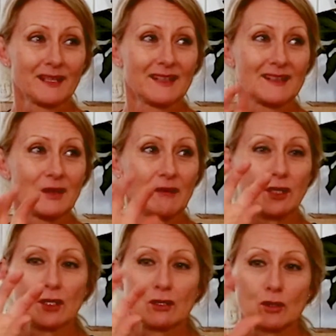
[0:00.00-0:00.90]
So if you
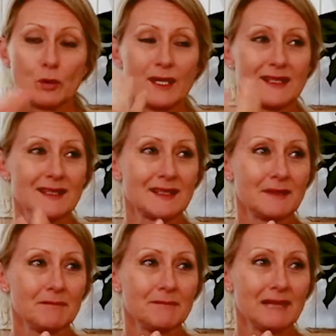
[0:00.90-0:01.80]
can twist
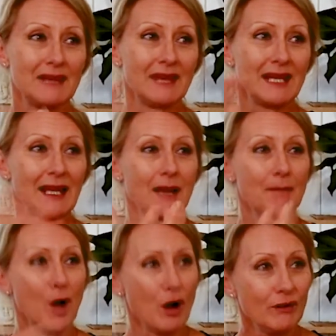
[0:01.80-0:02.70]
them and they come
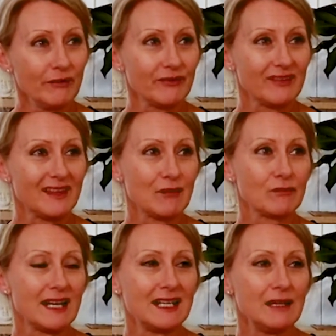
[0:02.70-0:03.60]
off, they're ready.